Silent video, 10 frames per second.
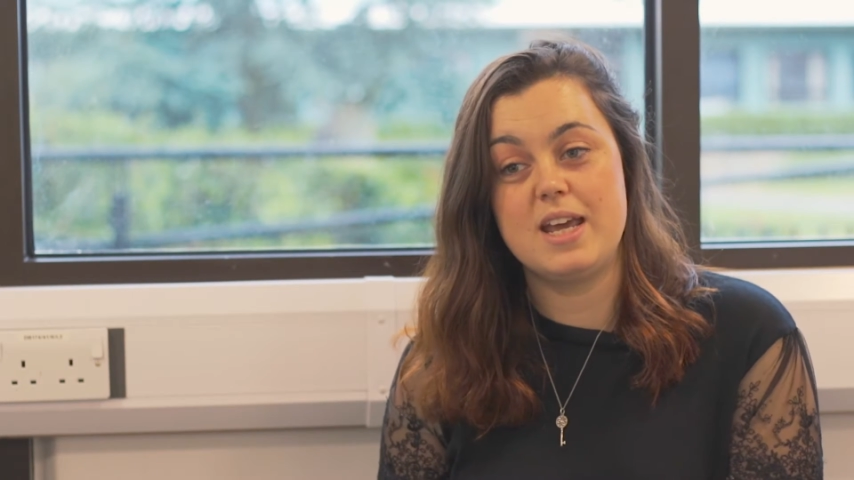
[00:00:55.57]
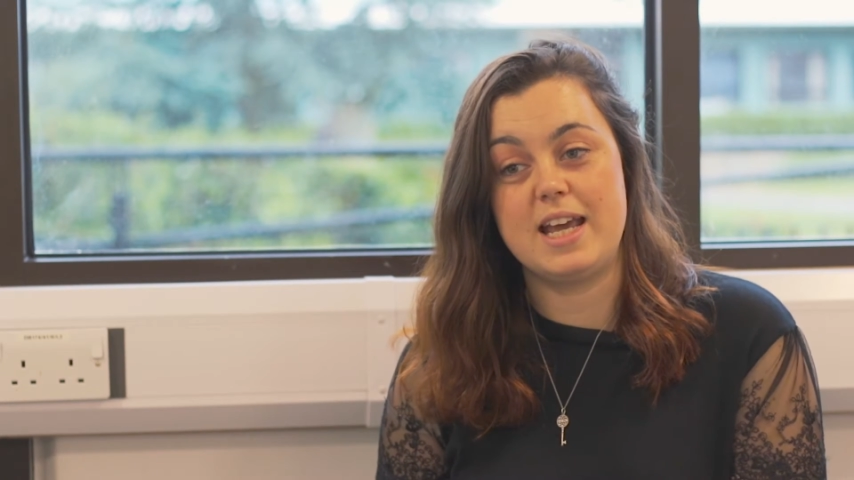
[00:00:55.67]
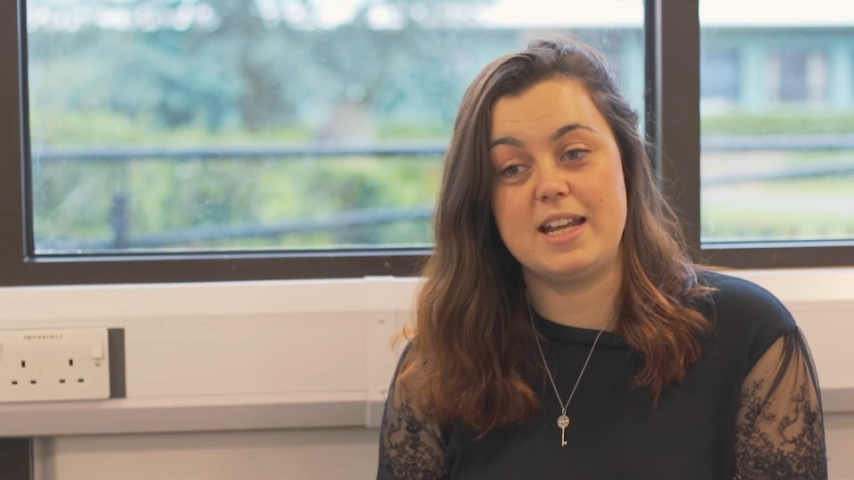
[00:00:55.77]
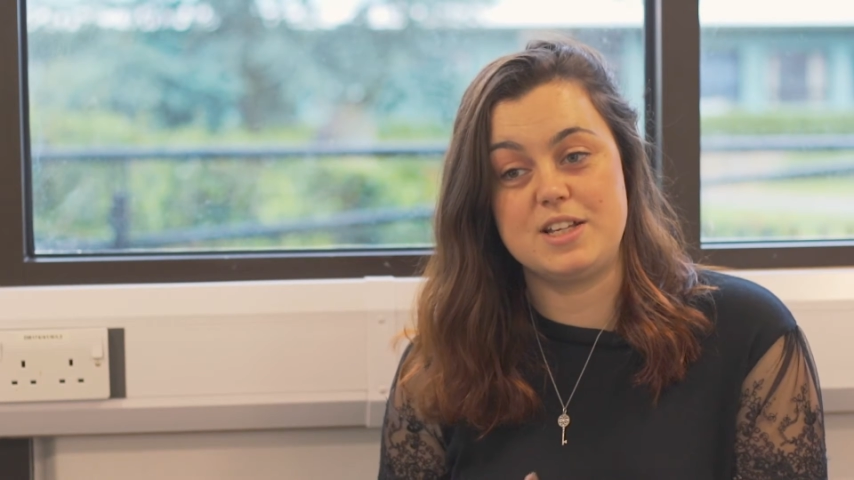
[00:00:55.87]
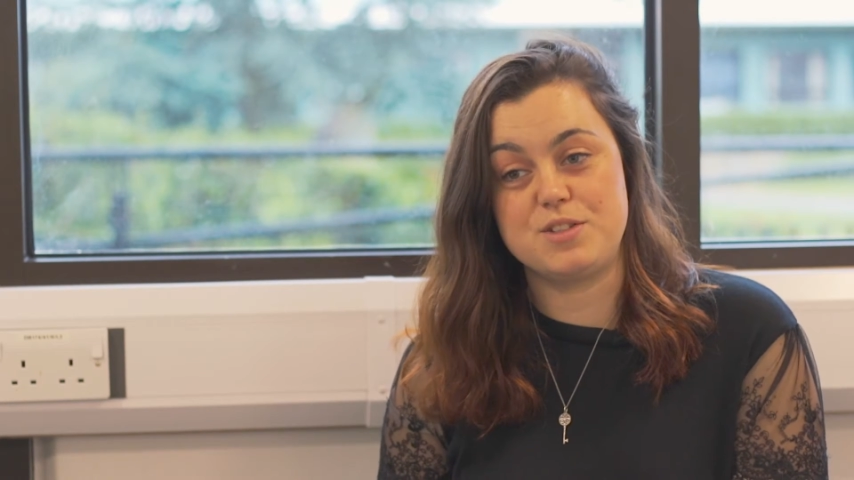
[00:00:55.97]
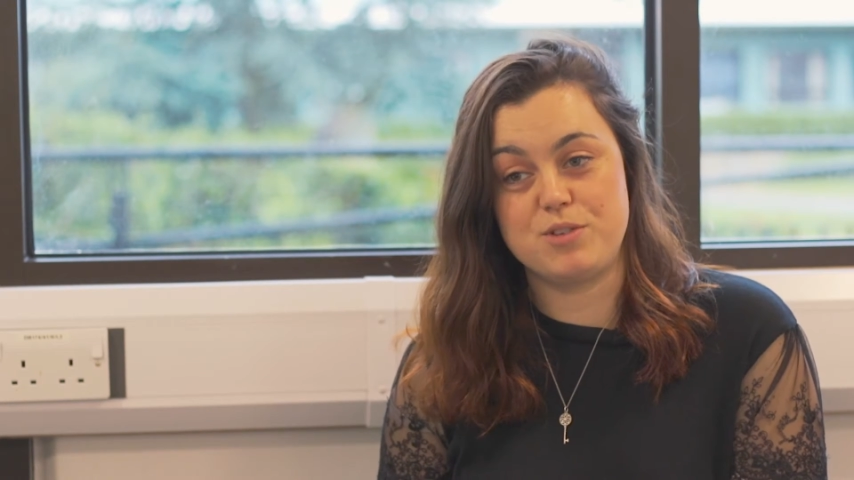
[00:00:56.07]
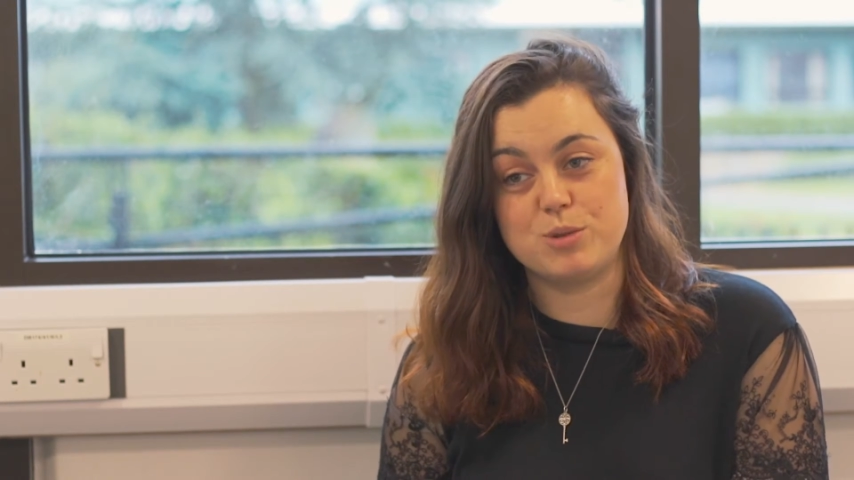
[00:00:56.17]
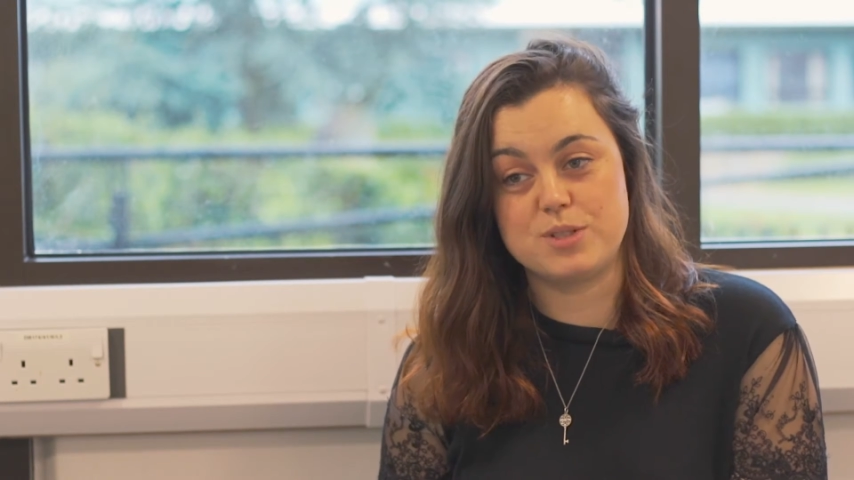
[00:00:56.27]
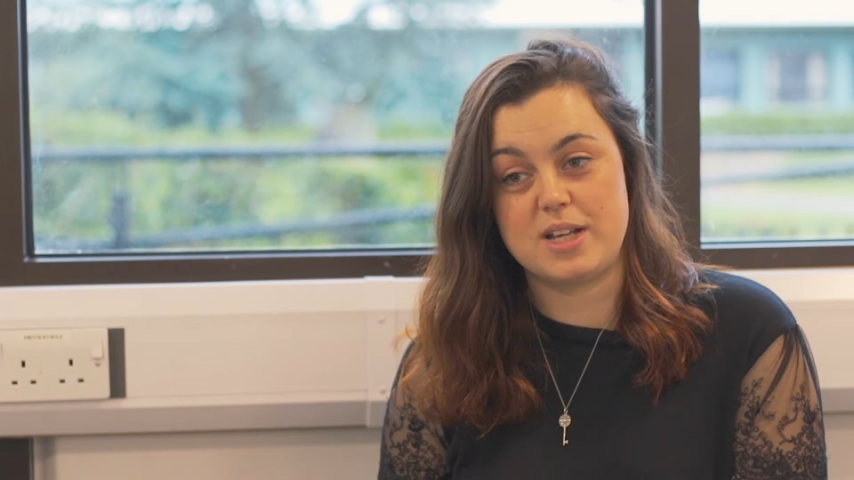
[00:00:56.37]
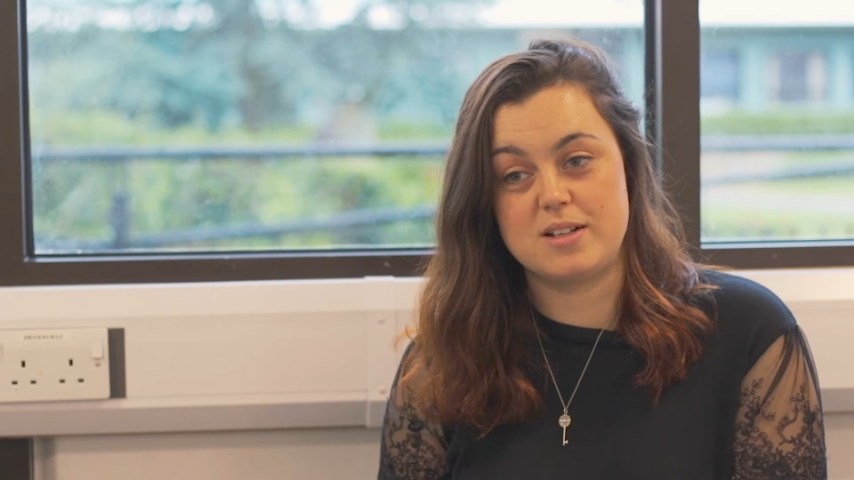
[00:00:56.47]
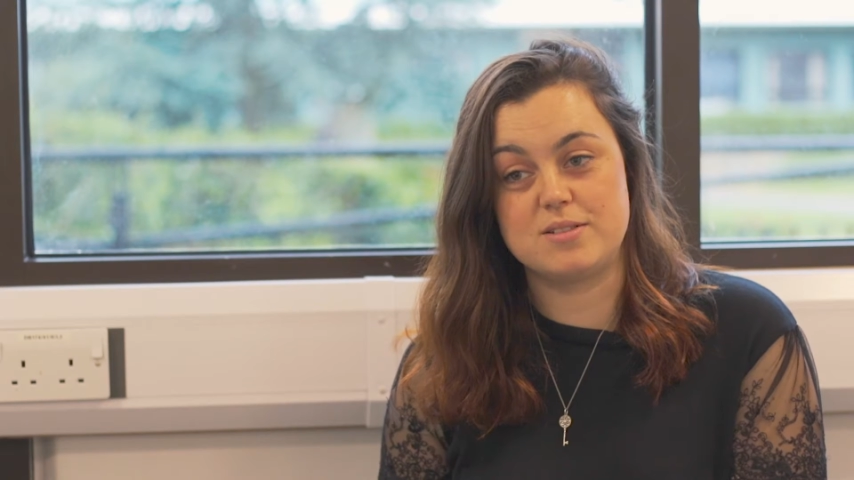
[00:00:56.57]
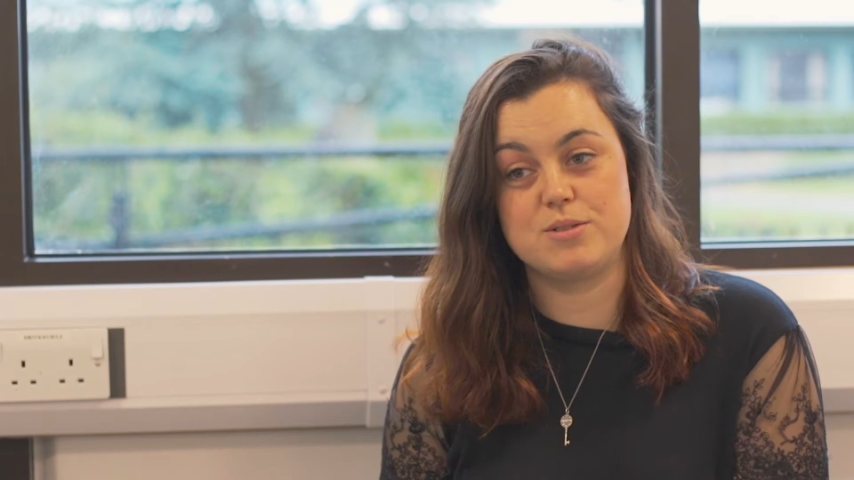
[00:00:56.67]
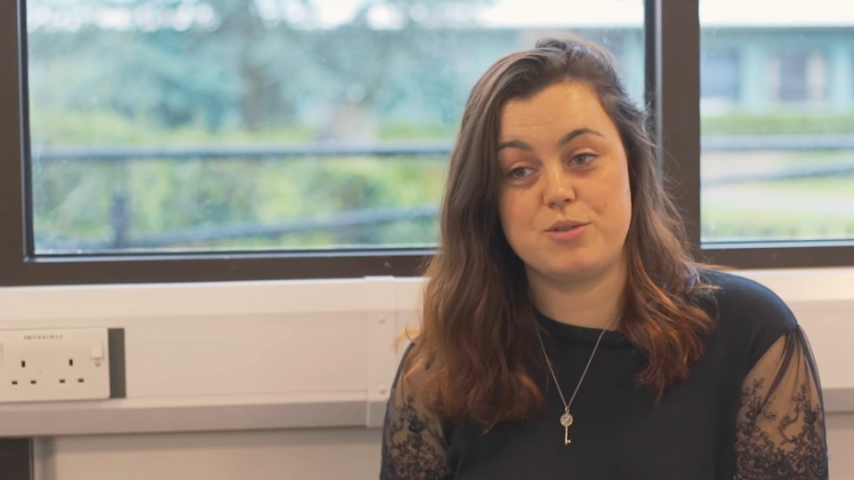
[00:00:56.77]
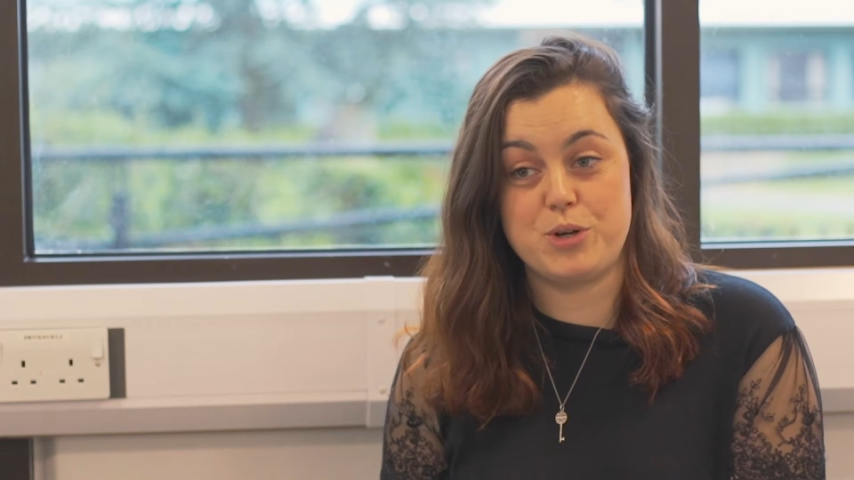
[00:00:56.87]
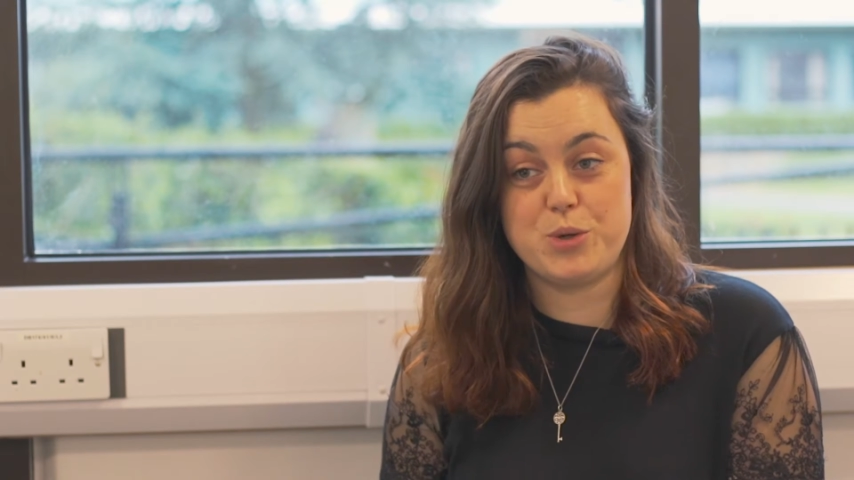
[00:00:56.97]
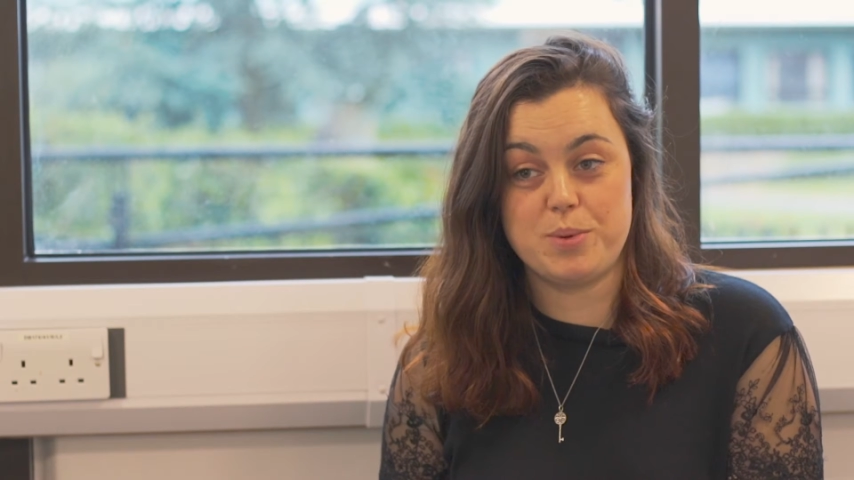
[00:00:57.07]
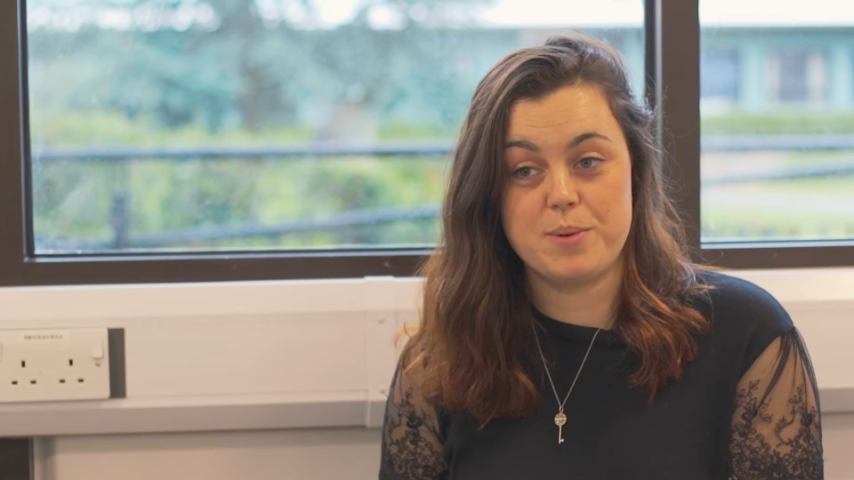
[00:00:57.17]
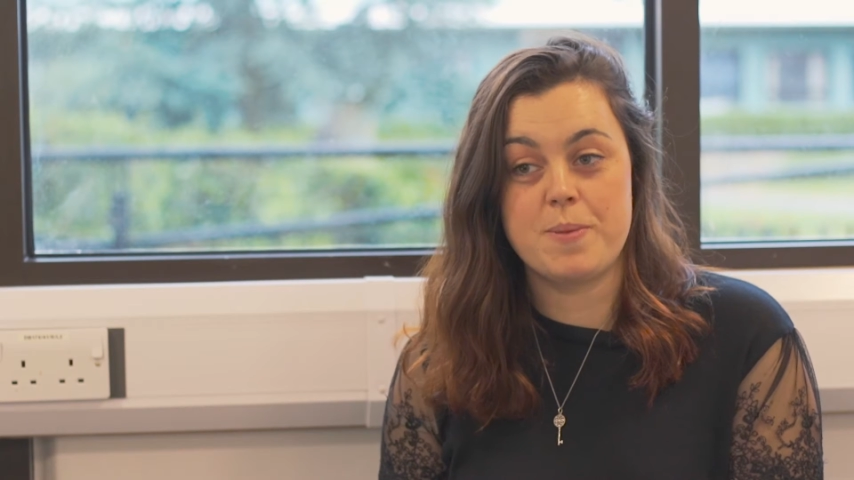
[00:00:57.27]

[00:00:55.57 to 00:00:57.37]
in his fuel cell group.